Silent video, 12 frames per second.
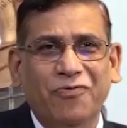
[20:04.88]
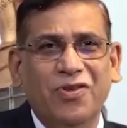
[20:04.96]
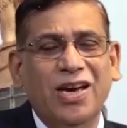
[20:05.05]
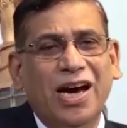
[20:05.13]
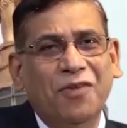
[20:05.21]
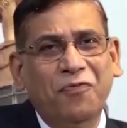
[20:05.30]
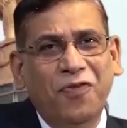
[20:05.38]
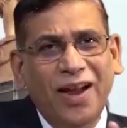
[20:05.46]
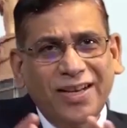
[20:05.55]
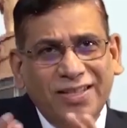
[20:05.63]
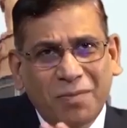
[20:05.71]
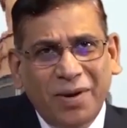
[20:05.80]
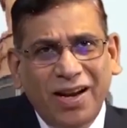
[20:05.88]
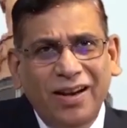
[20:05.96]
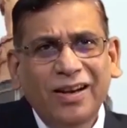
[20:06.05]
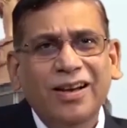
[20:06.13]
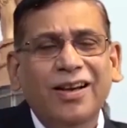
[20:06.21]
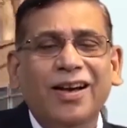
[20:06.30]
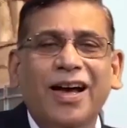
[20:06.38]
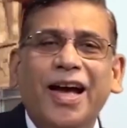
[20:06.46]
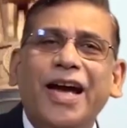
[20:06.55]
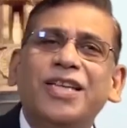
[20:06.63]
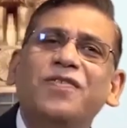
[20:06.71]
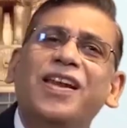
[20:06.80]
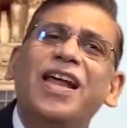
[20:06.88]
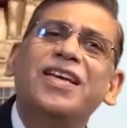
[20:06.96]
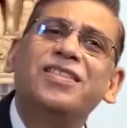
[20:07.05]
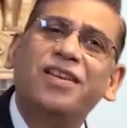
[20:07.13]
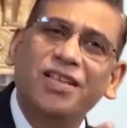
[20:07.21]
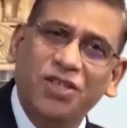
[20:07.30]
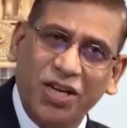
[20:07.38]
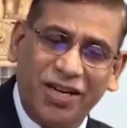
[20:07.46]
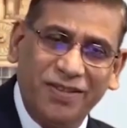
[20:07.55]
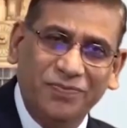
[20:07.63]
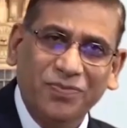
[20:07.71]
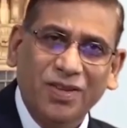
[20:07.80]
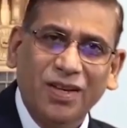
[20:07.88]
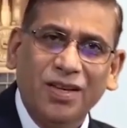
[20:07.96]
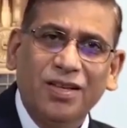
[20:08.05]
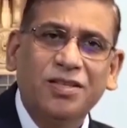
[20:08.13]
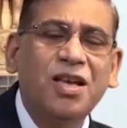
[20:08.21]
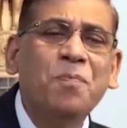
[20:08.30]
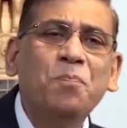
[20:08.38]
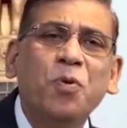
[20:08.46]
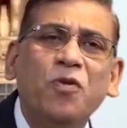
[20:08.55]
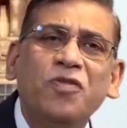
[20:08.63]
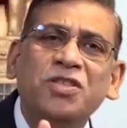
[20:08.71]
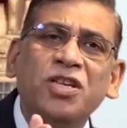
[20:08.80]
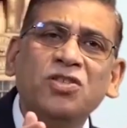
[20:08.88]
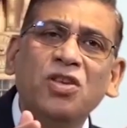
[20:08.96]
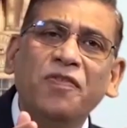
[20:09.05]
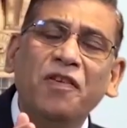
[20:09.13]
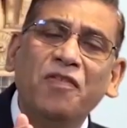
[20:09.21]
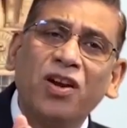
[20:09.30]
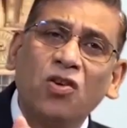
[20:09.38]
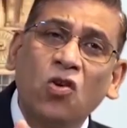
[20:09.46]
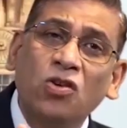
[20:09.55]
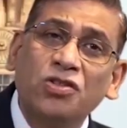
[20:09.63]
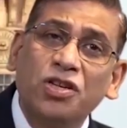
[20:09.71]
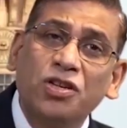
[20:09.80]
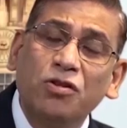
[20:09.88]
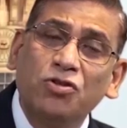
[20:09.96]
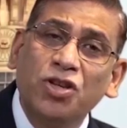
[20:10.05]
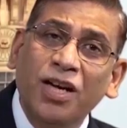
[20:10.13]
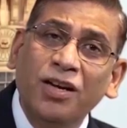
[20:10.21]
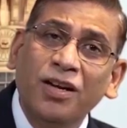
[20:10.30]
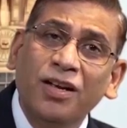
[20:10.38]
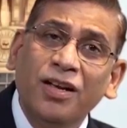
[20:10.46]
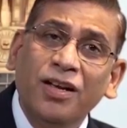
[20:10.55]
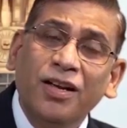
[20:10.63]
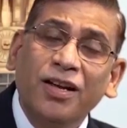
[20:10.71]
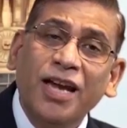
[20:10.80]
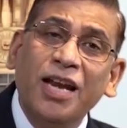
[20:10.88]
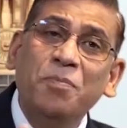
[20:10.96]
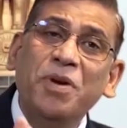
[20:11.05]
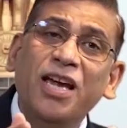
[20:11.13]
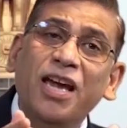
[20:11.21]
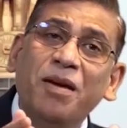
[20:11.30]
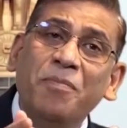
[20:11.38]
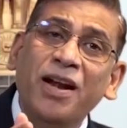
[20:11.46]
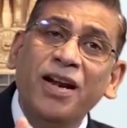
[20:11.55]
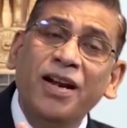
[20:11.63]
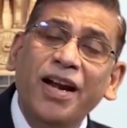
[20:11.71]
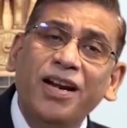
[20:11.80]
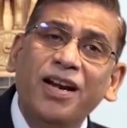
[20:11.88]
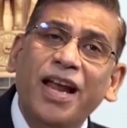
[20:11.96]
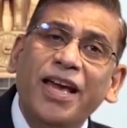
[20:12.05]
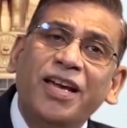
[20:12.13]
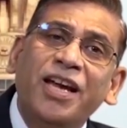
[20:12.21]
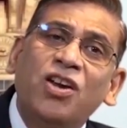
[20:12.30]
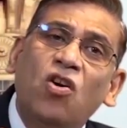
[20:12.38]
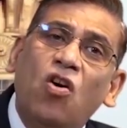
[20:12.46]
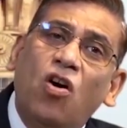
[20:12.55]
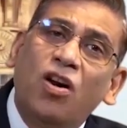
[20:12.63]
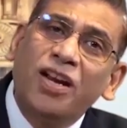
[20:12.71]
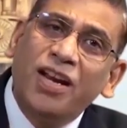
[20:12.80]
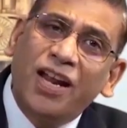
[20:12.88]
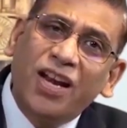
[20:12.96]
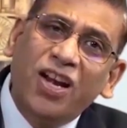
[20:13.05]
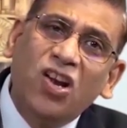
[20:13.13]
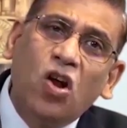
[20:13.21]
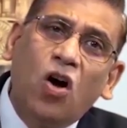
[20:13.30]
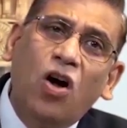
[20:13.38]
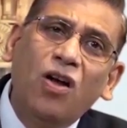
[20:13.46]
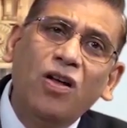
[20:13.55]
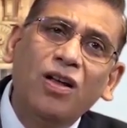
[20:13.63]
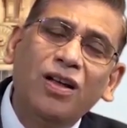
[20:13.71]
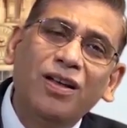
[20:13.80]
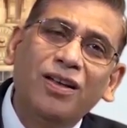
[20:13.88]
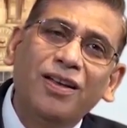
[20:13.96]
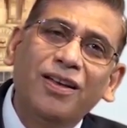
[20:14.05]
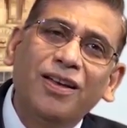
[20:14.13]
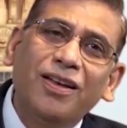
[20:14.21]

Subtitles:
We are flexible as well as rigid. Some provisions of our constitution can be amended like an ordinary law,